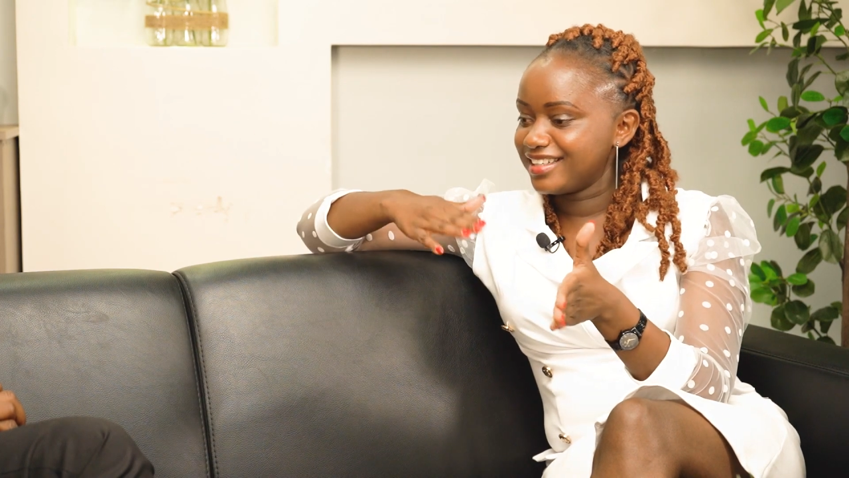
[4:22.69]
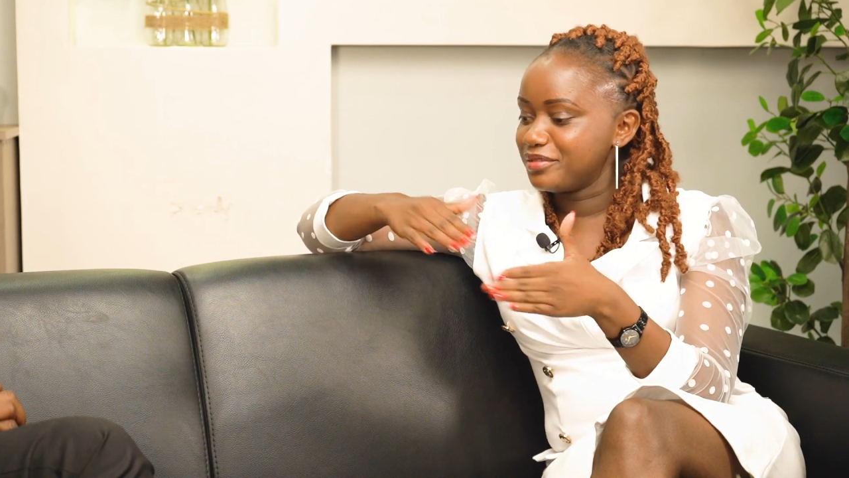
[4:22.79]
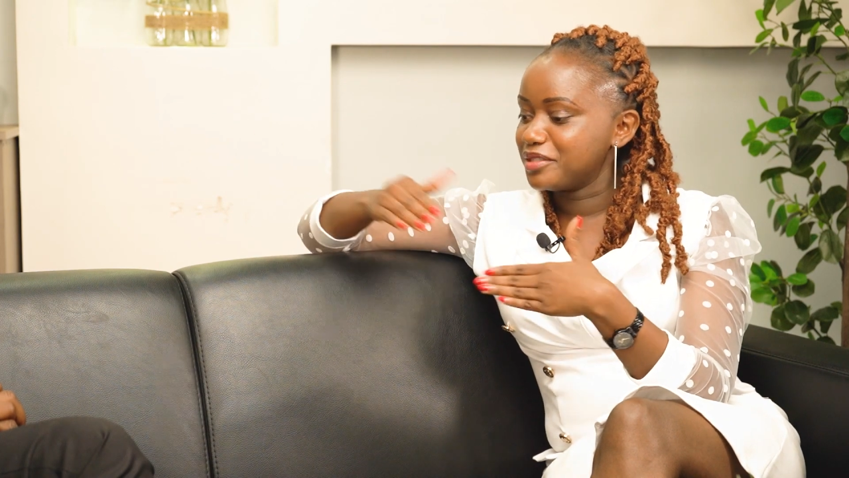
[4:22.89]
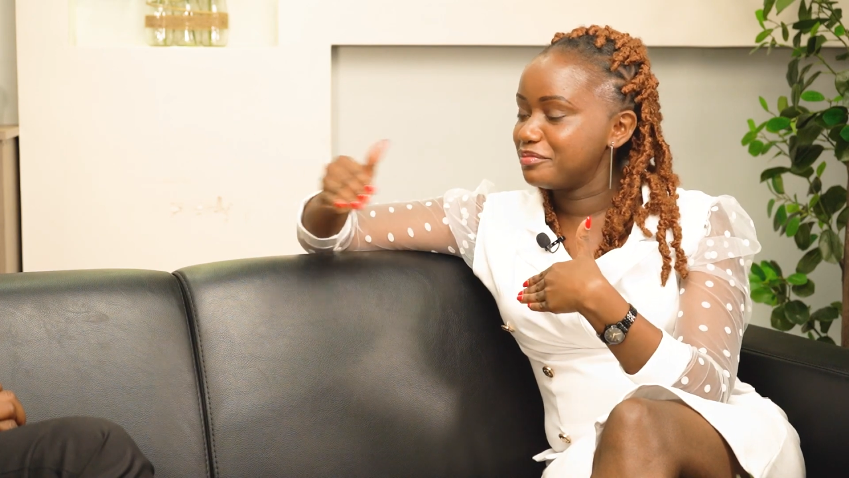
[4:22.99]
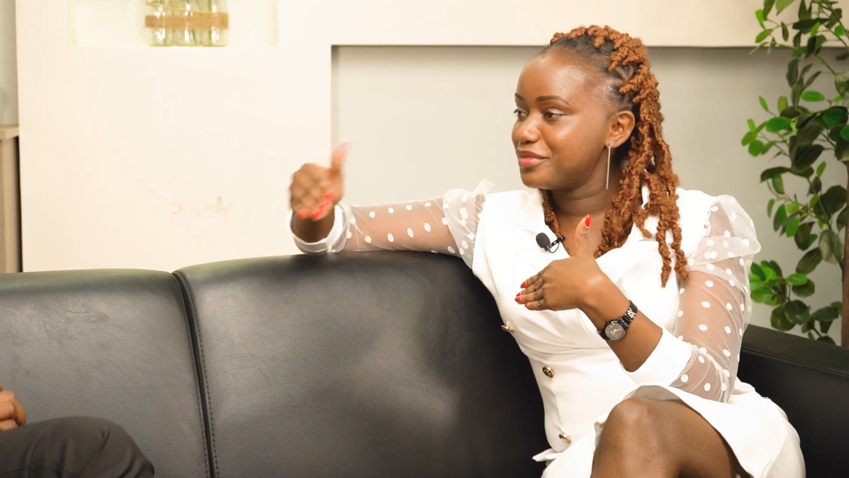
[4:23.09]

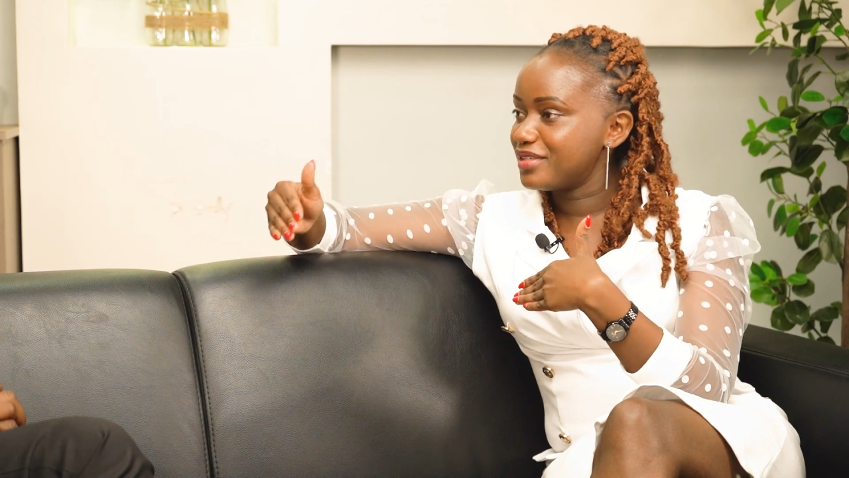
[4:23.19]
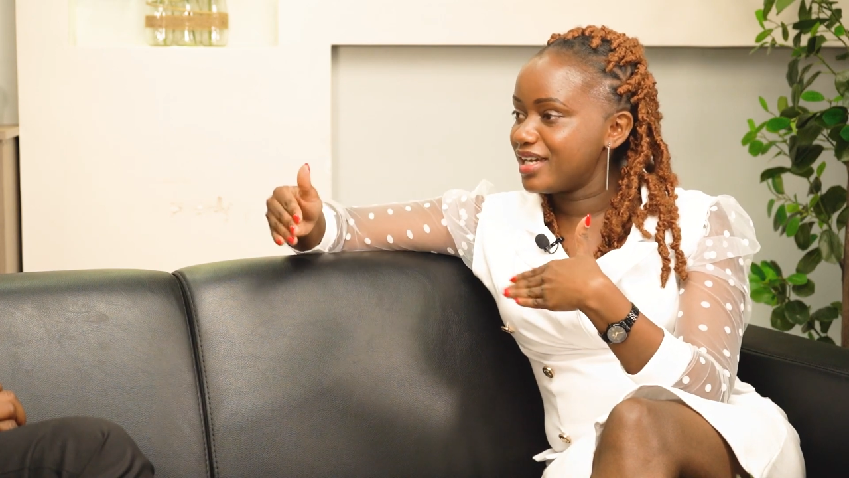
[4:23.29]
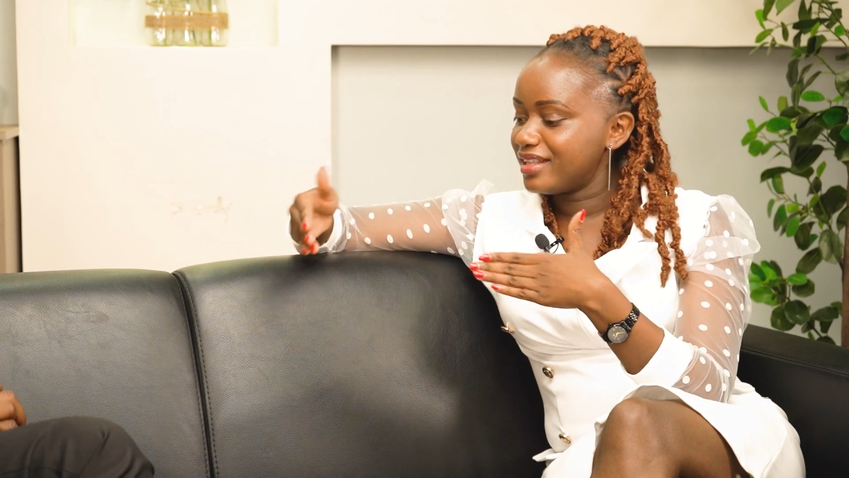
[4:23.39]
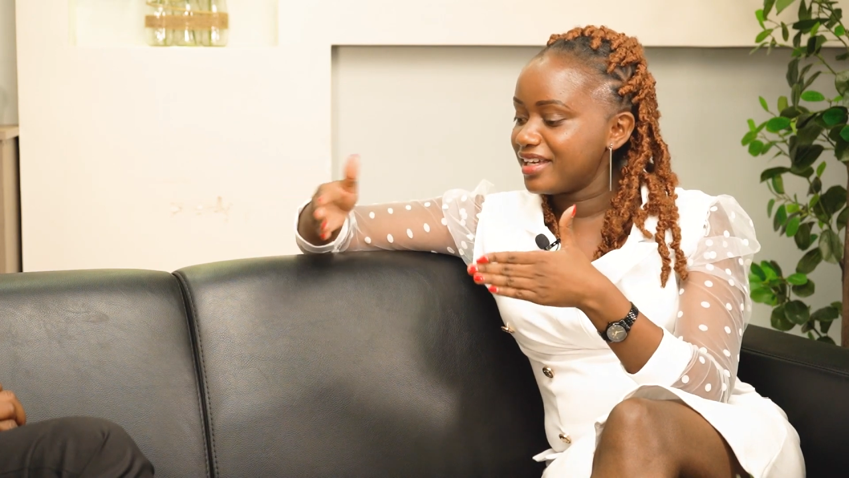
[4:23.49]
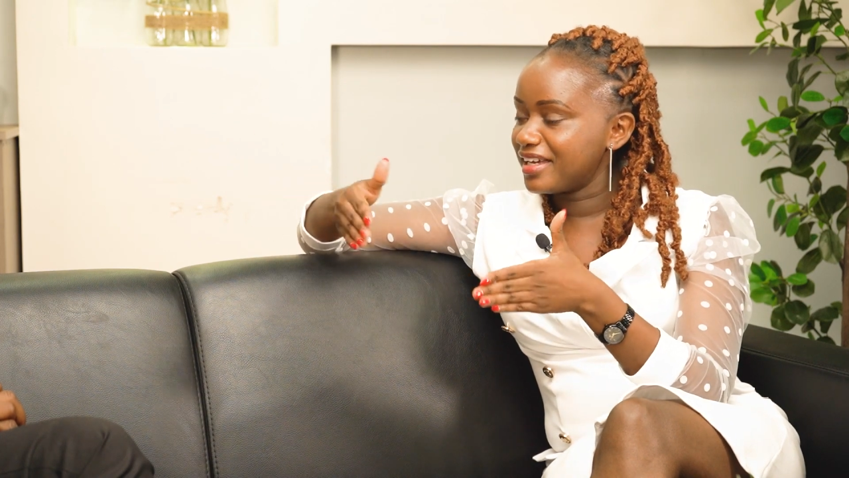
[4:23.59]

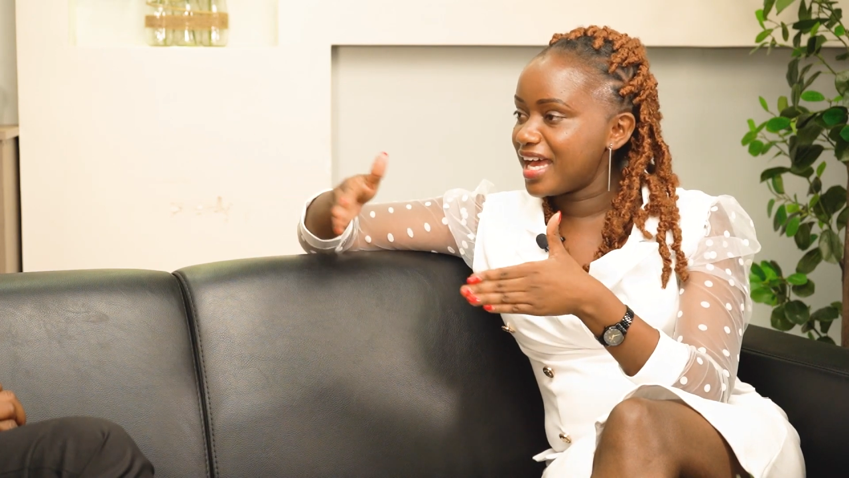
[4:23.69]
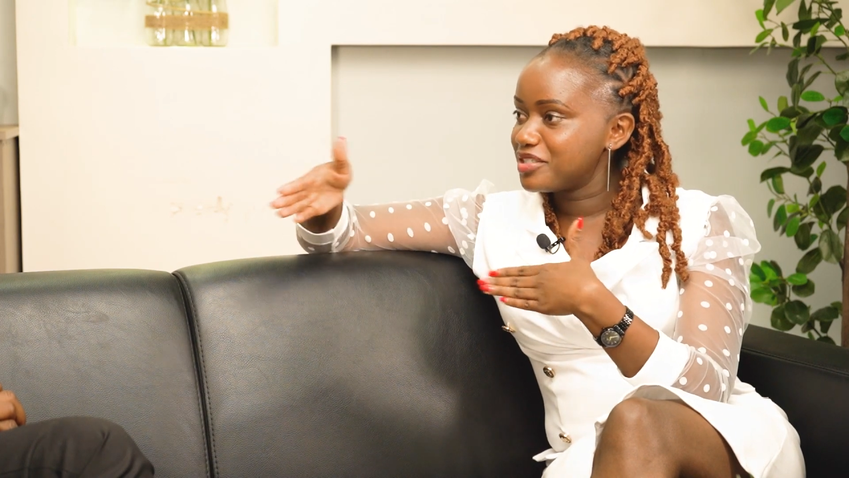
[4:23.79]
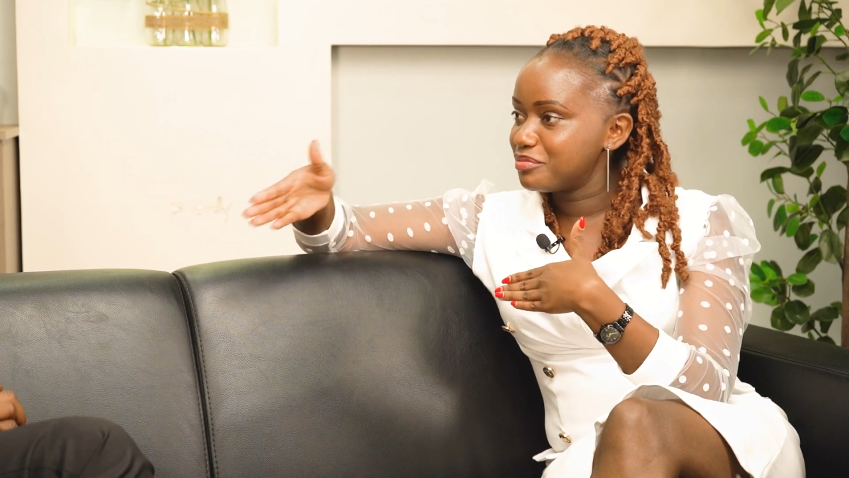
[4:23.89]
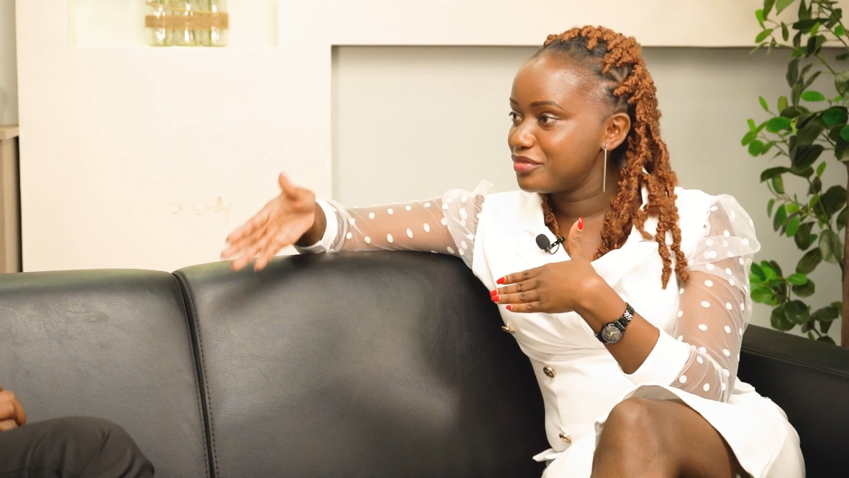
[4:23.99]
the cash